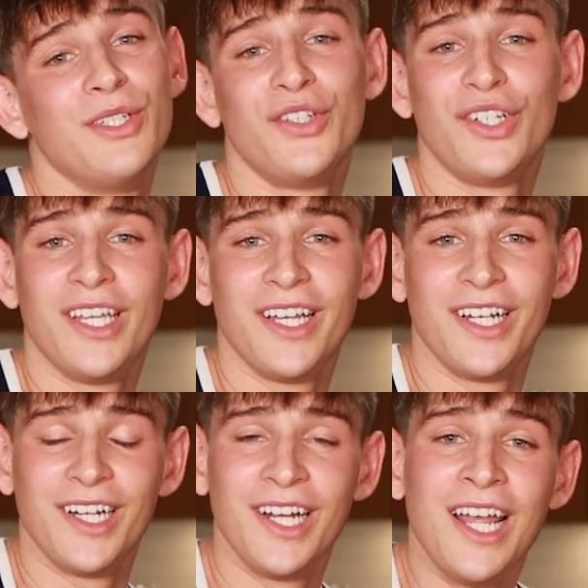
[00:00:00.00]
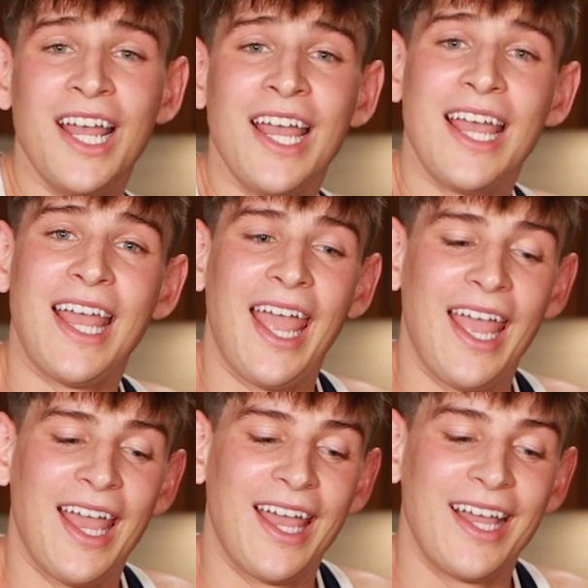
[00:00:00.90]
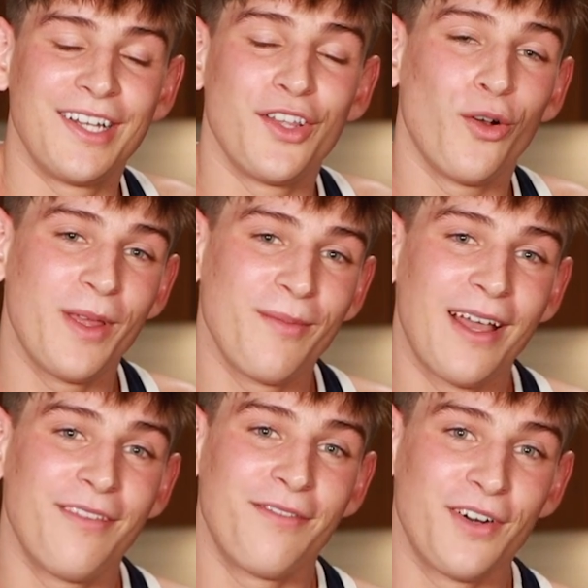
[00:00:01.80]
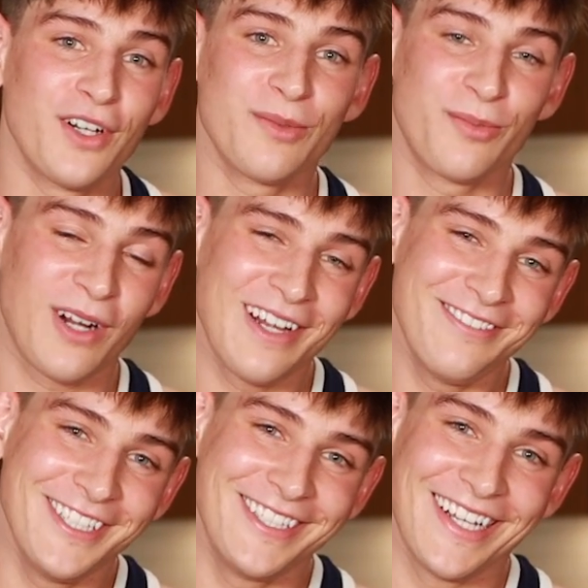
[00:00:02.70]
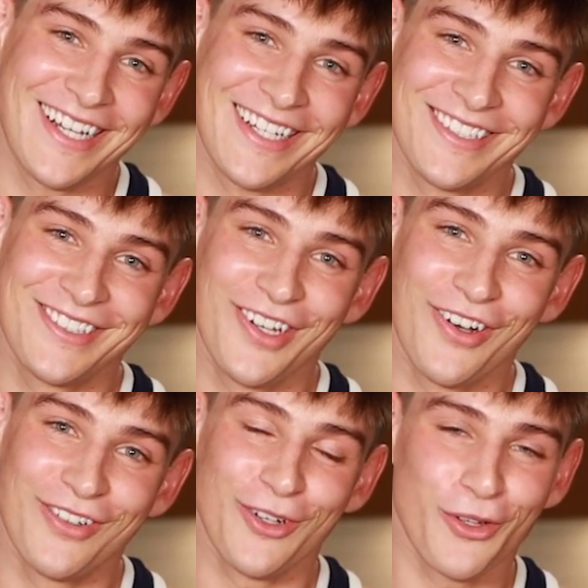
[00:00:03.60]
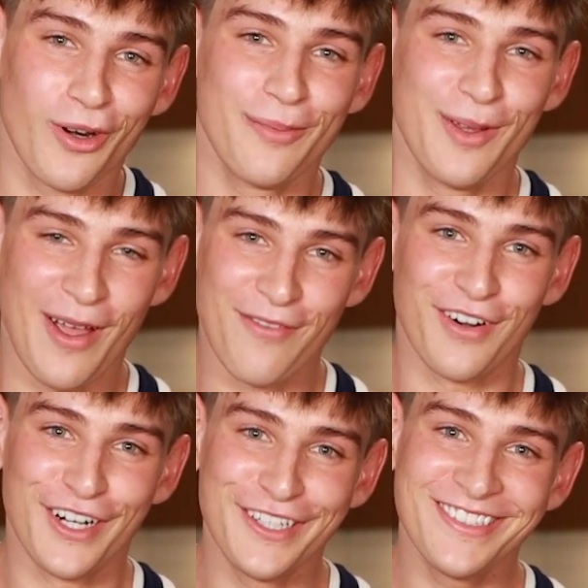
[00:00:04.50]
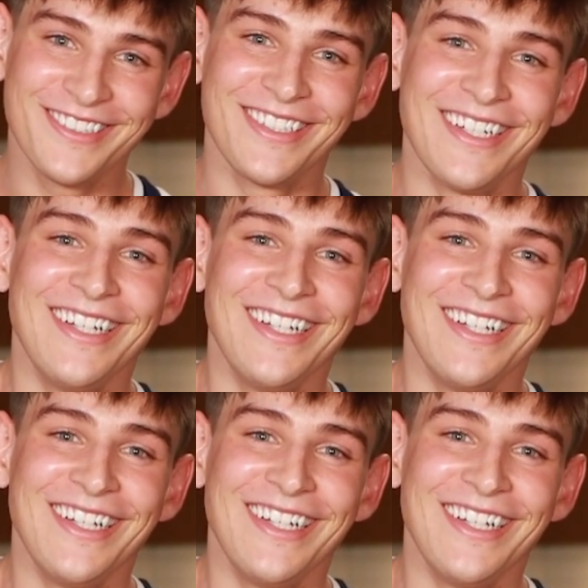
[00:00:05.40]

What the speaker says: new here, and you'll be my first private dance, so don't you want to be my first?